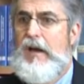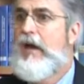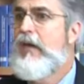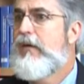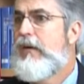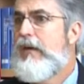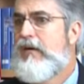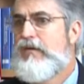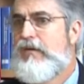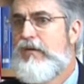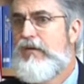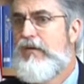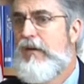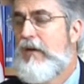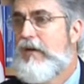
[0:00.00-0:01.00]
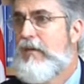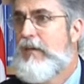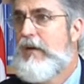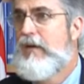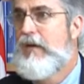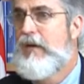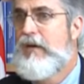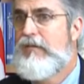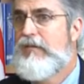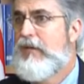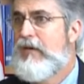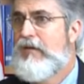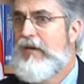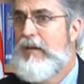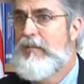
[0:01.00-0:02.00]
other issues in their community,
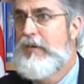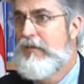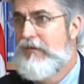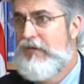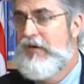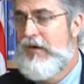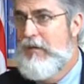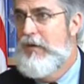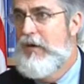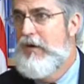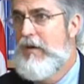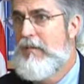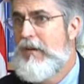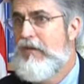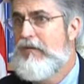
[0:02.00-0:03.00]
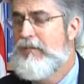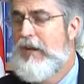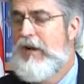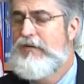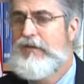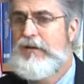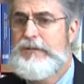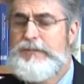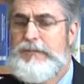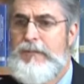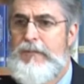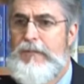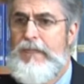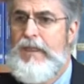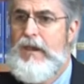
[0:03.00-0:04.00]
for example, if it's a community-based project.
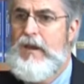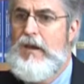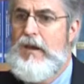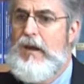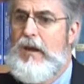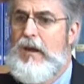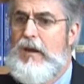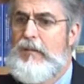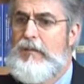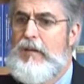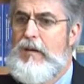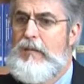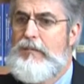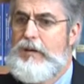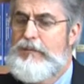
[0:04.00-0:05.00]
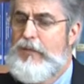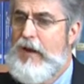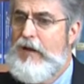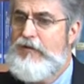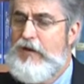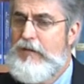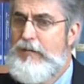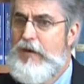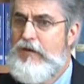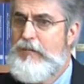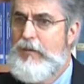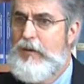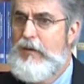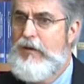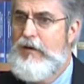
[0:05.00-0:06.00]
But
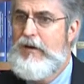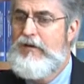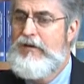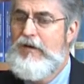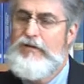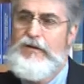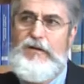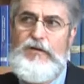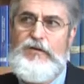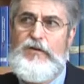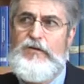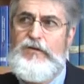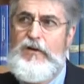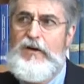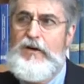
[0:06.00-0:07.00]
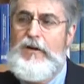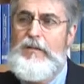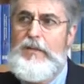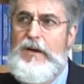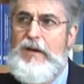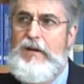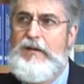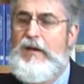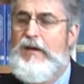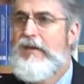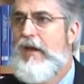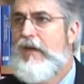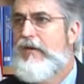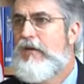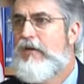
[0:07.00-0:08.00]
project-based learning doesn't necessarily mean
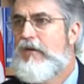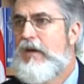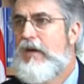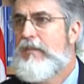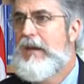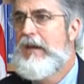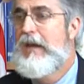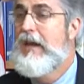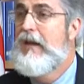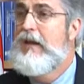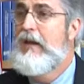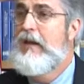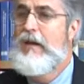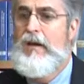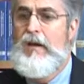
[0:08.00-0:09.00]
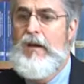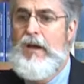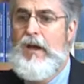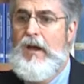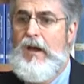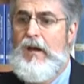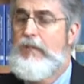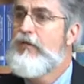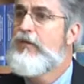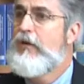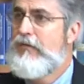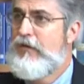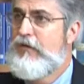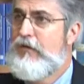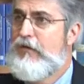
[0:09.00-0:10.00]
that there's going to be any
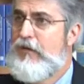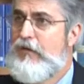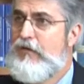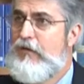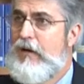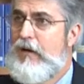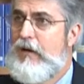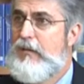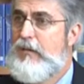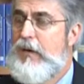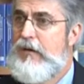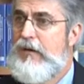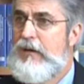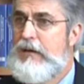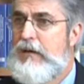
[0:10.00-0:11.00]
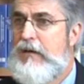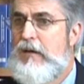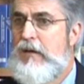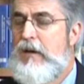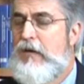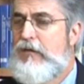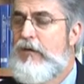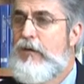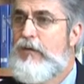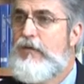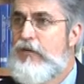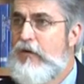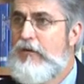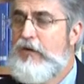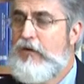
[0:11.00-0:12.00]
service associated with it. So
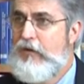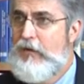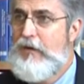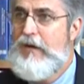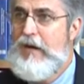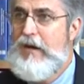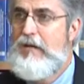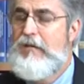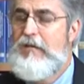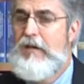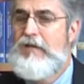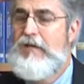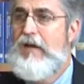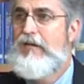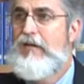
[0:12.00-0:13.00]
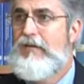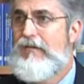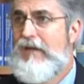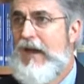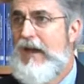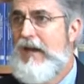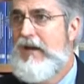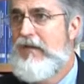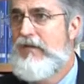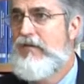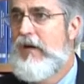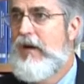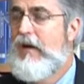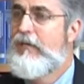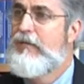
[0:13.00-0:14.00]
service learning takes
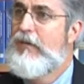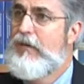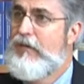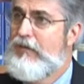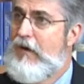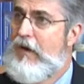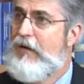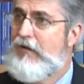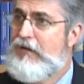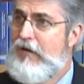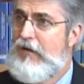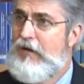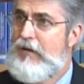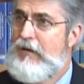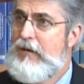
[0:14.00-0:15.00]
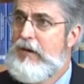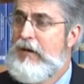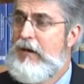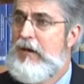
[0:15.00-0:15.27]
advantage of the volunteerism